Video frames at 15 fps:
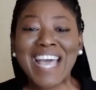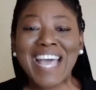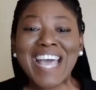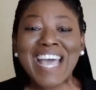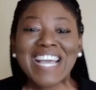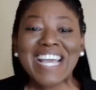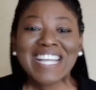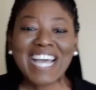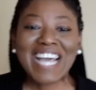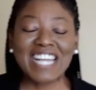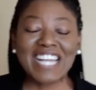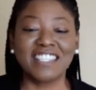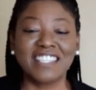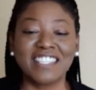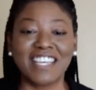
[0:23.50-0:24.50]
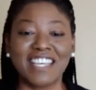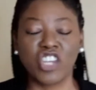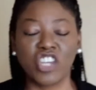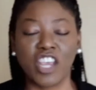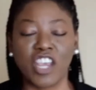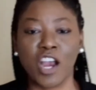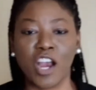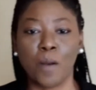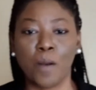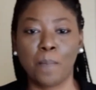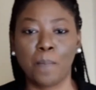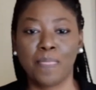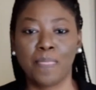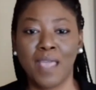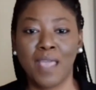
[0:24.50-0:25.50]
Contest chair,
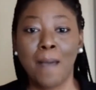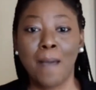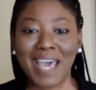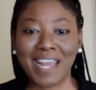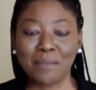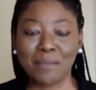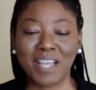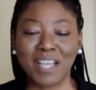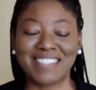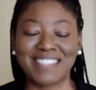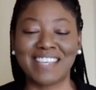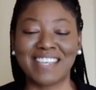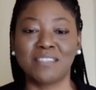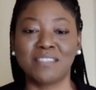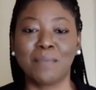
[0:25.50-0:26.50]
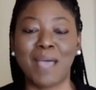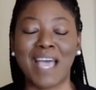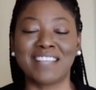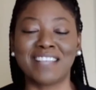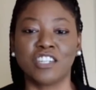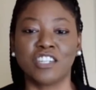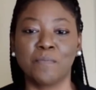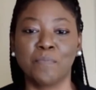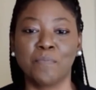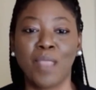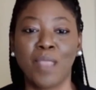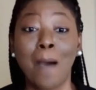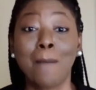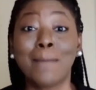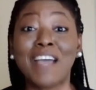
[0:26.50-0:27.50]
Madam Contest Master,
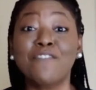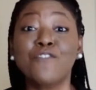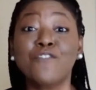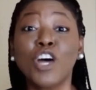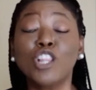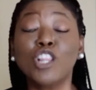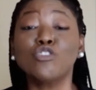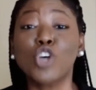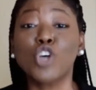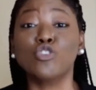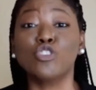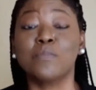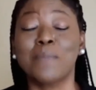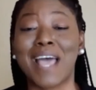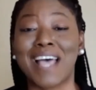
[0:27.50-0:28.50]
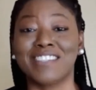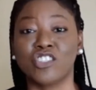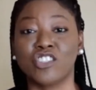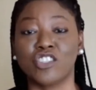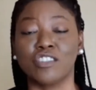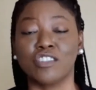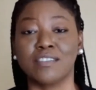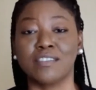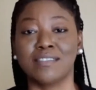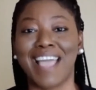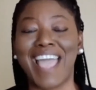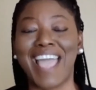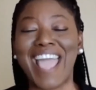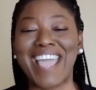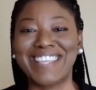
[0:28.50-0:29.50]
my fellow Toastmasters,
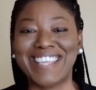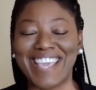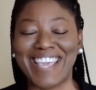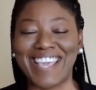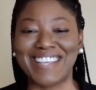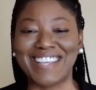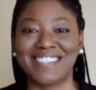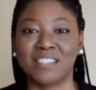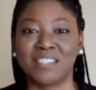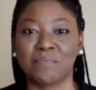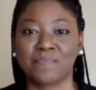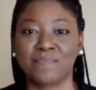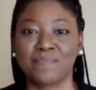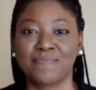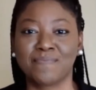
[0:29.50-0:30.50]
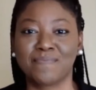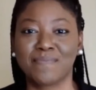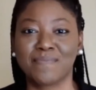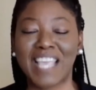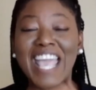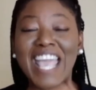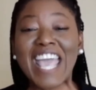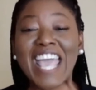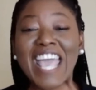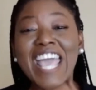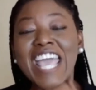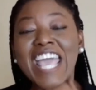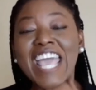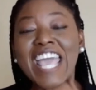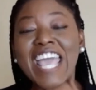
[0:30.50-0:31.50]
and guests.
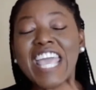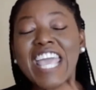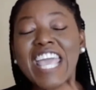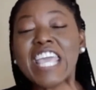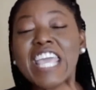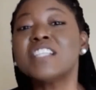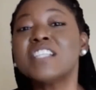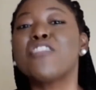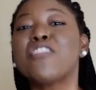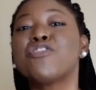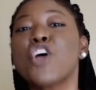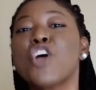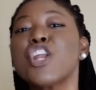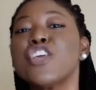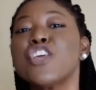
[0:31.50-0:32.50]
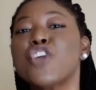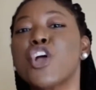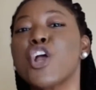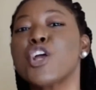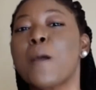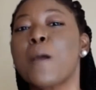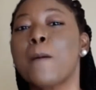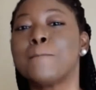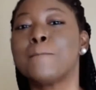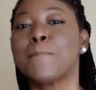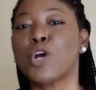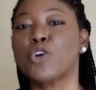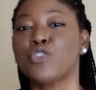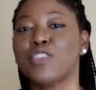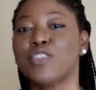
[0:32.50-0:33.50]
It was my 33rd
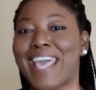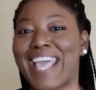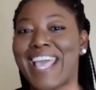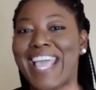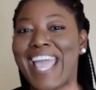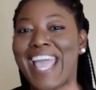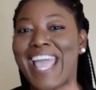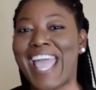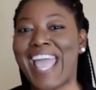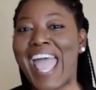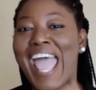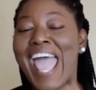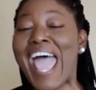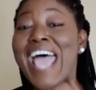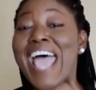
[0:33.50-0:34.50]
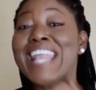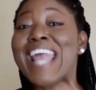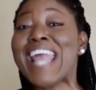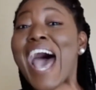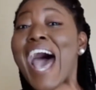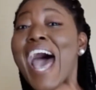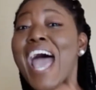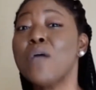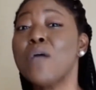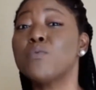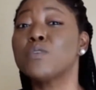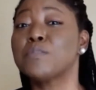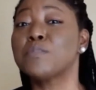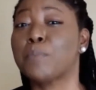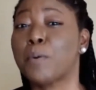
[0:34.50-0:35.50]
birthday, and I
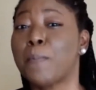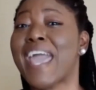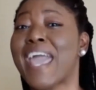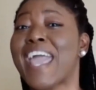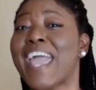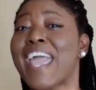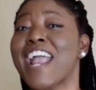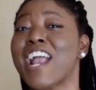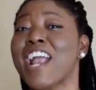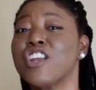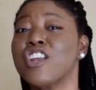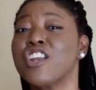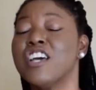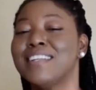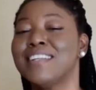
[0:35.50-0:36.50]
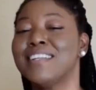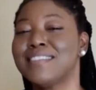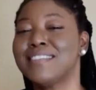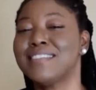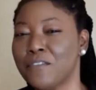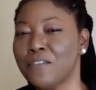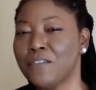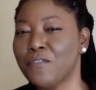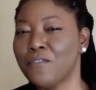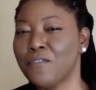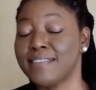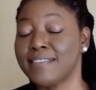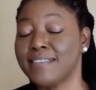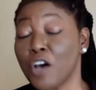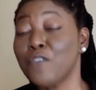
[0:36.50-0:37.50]
was prepared to face
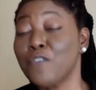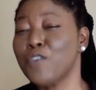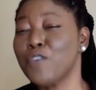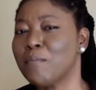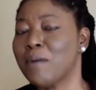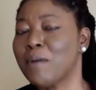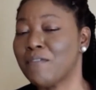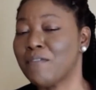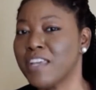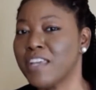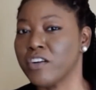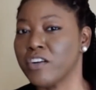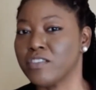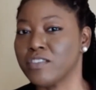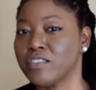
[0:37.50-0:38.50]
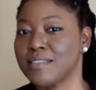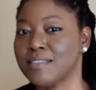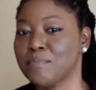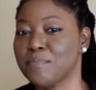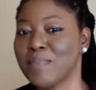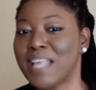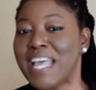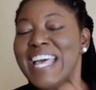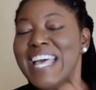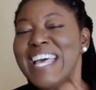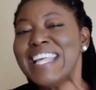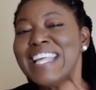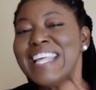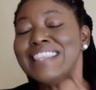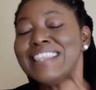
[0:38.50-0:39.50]
a few of my fears.
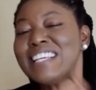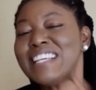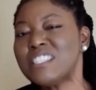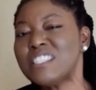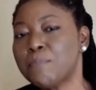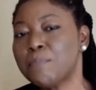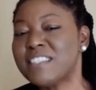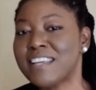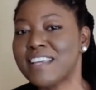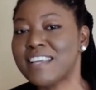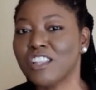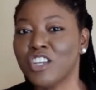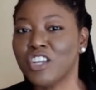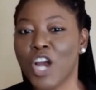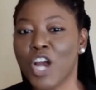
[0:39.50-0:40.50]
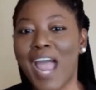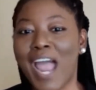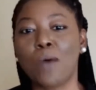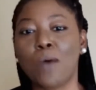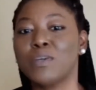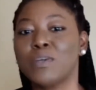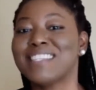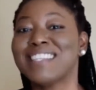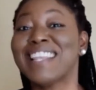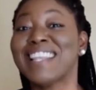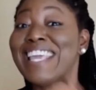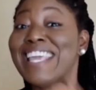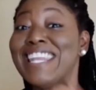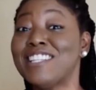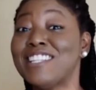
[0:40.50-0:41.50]
This particular year, I was
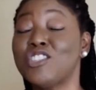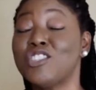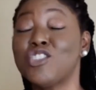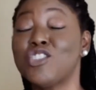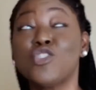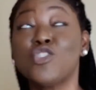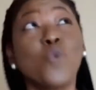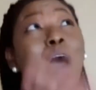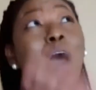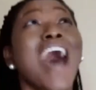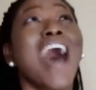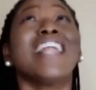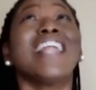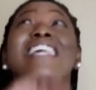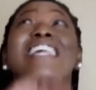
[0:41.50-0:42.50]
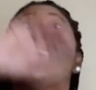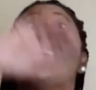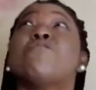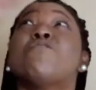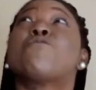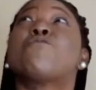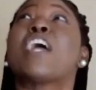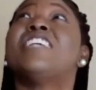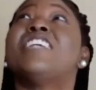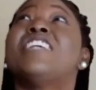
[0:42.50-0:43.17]
likening it to Ali and Frazier and